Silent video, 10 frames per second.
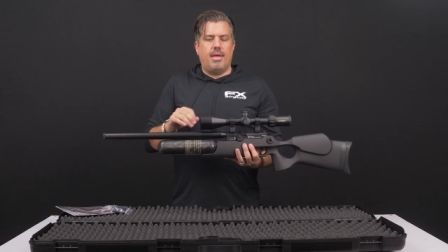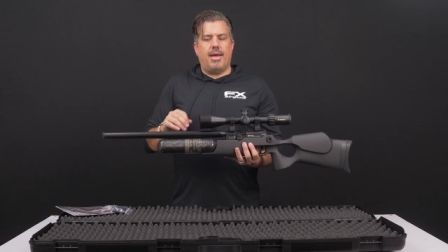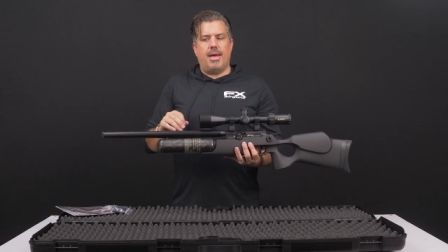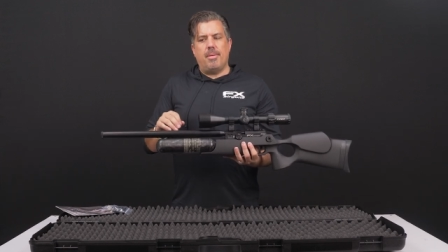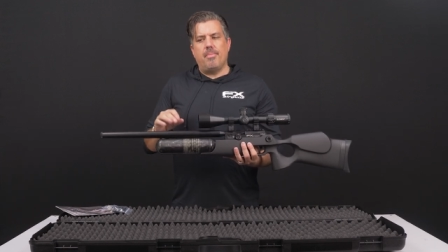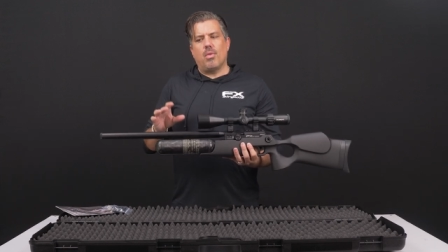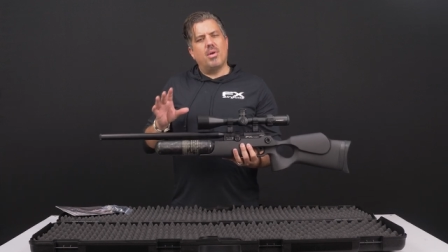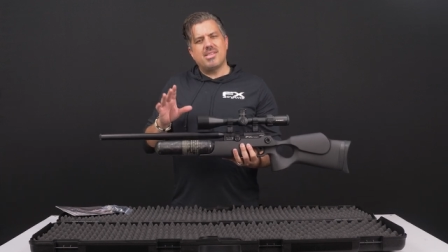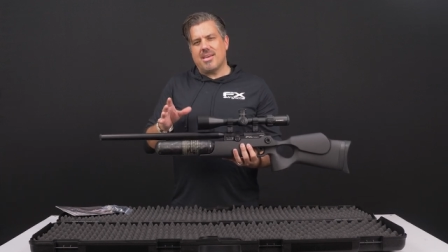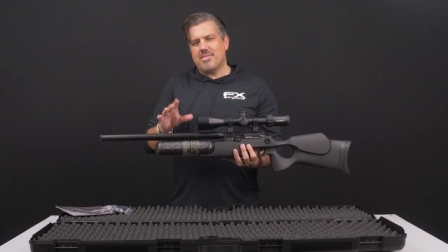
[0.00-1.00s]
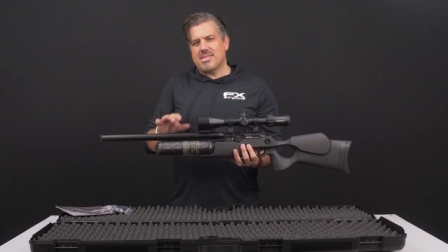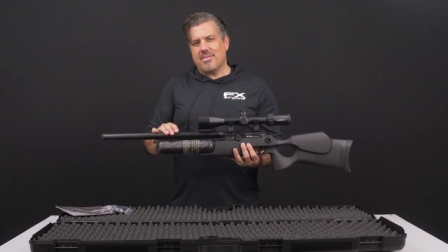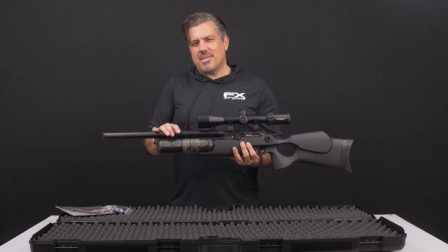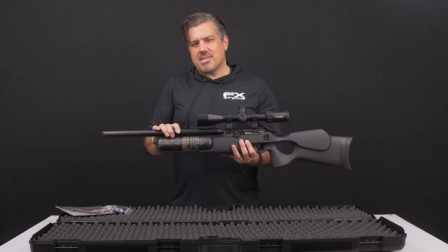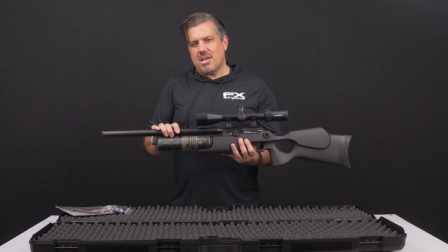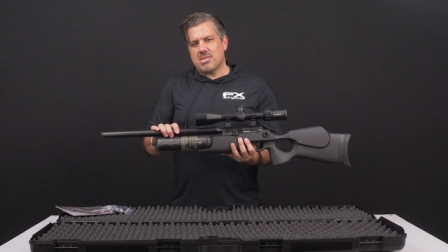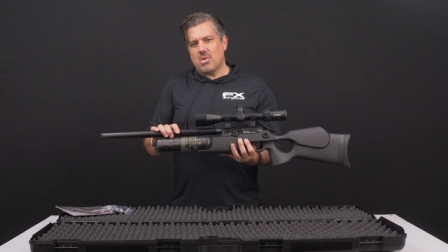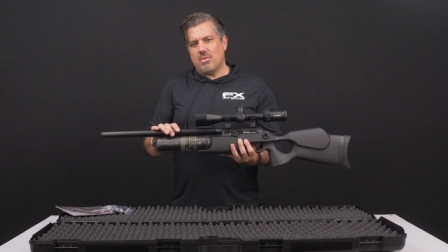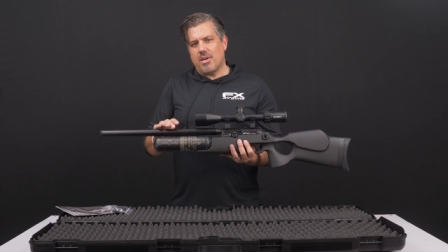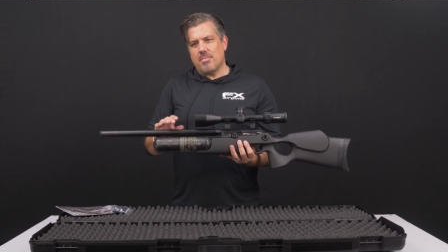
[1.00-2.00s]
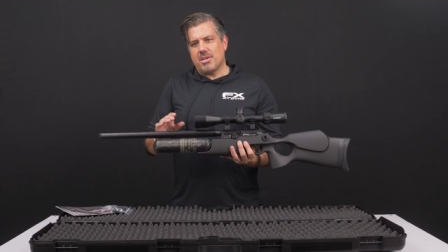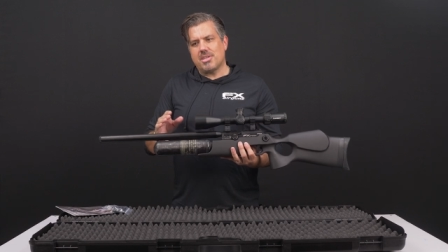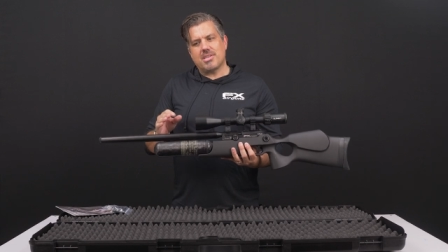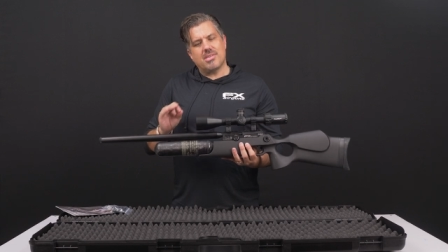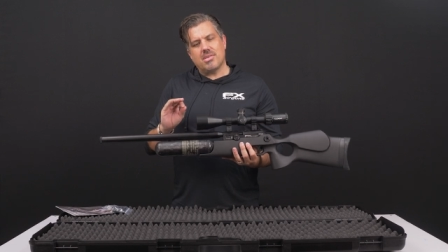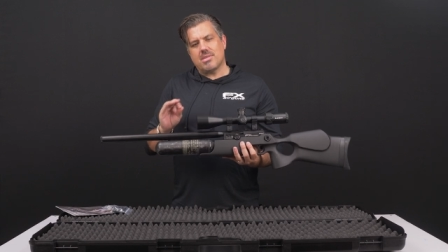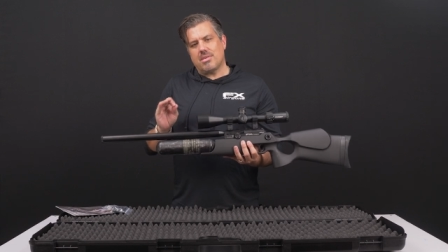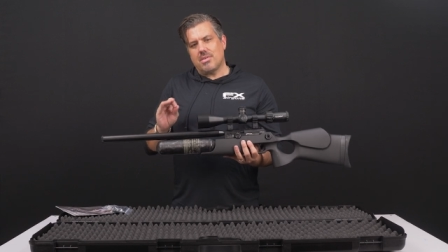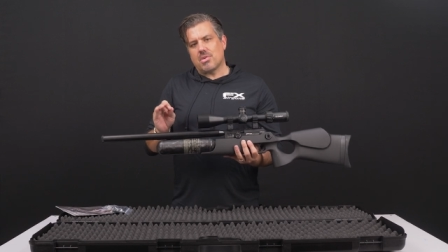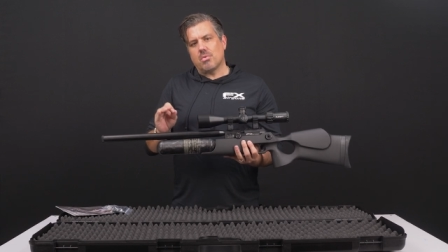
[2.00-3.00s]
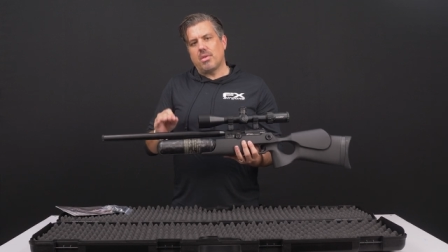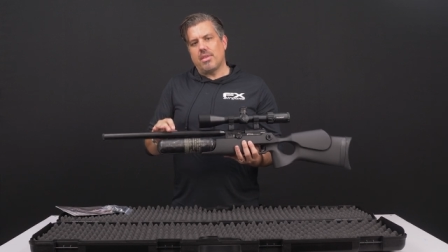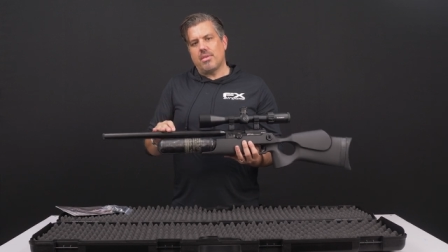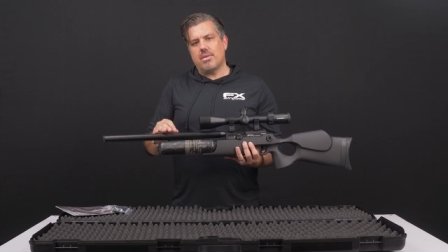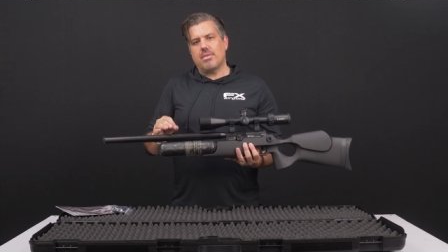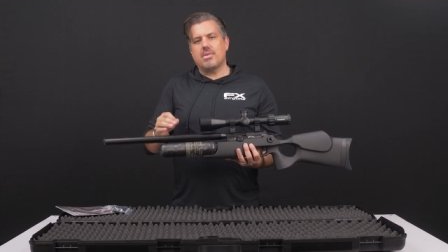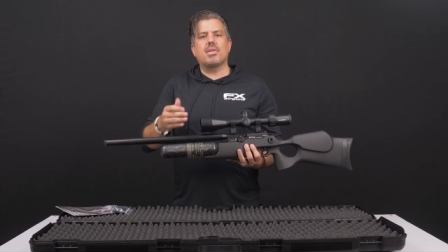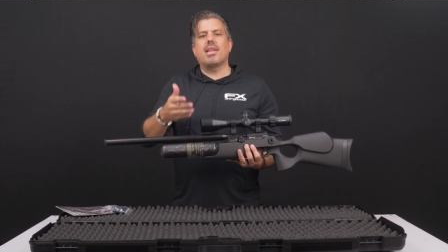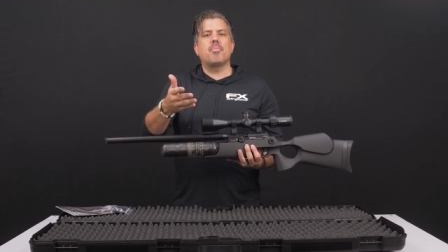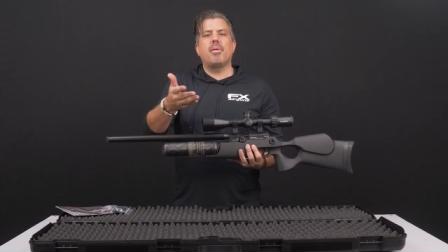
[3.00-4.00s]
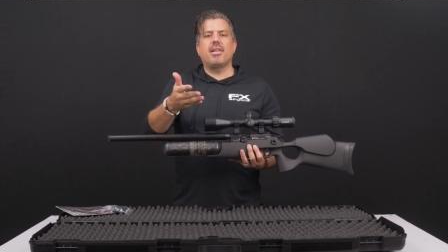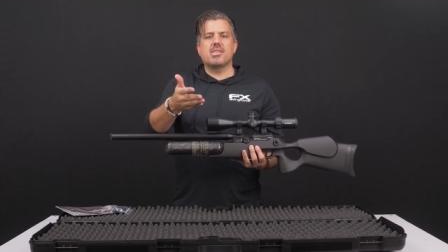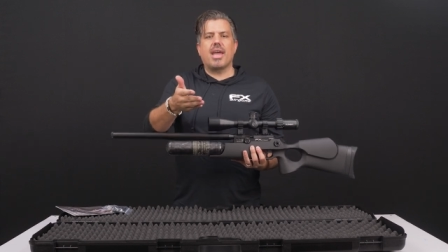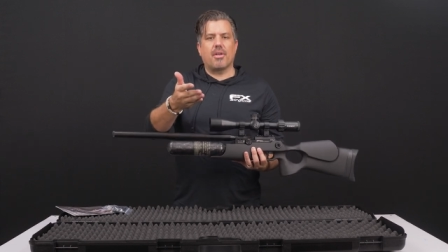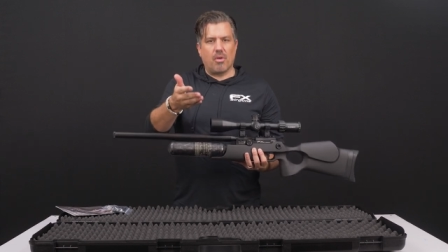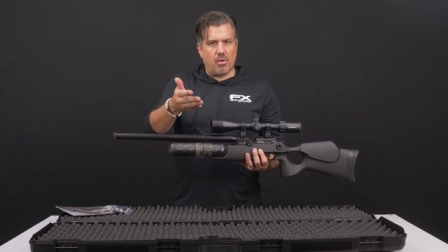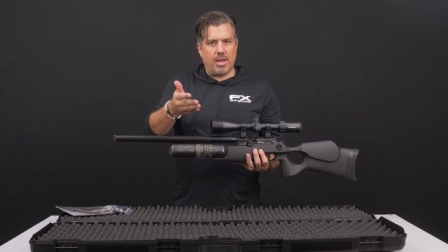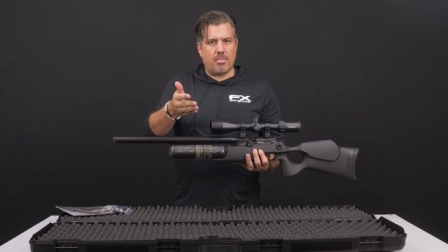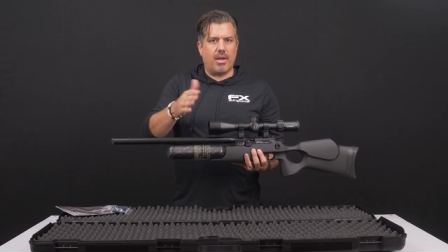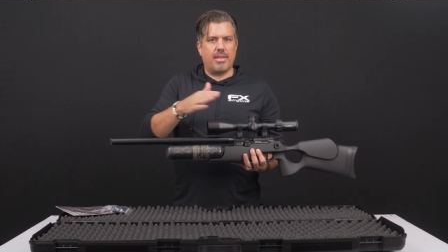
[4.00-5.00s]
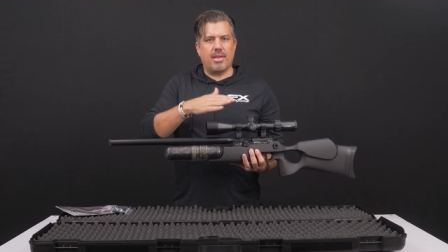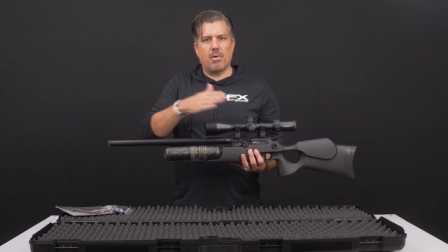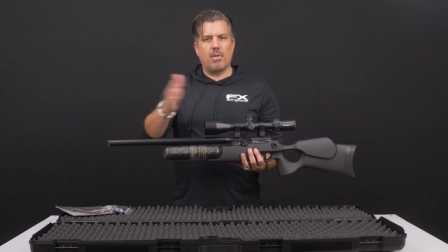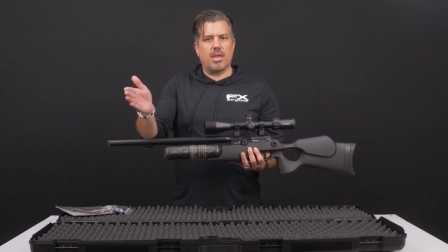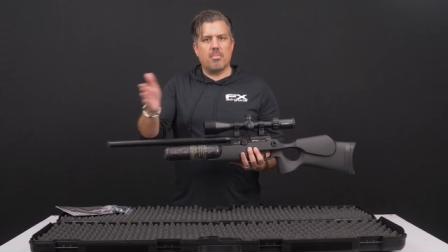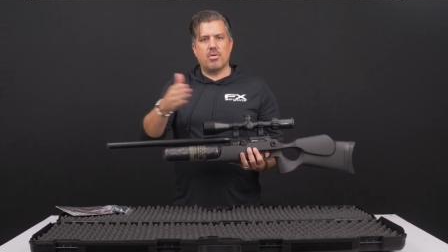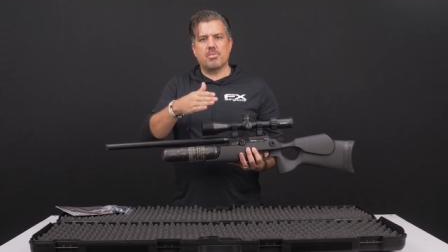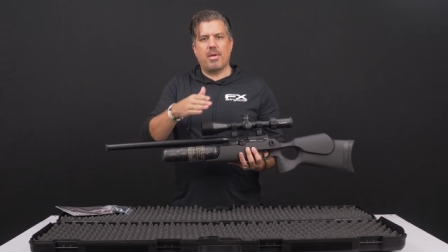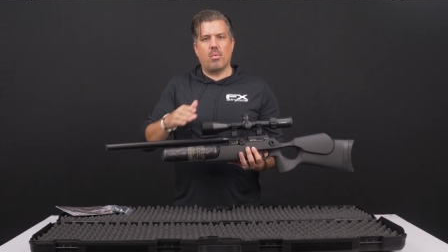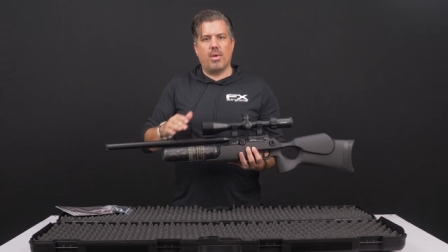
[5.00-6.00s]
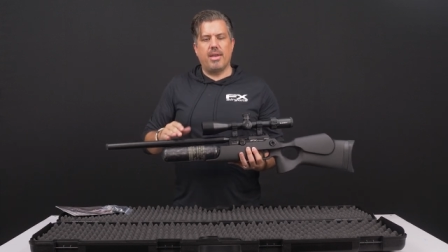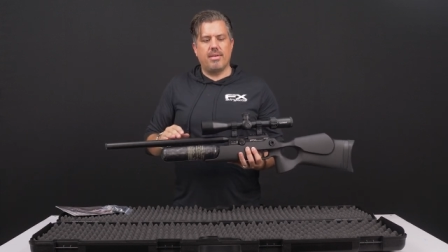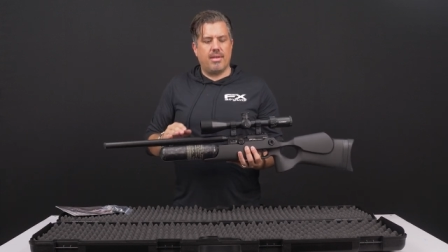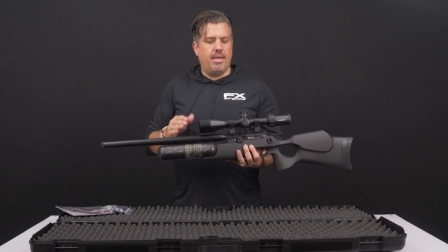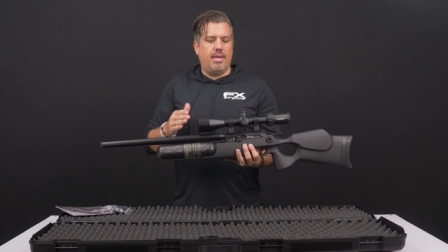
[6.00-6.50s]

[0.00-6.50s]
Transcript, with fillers: Um, the 177 is not sold very much just because those, those are really, those are light pellets you had growing up, right? They really get pushed by the wind.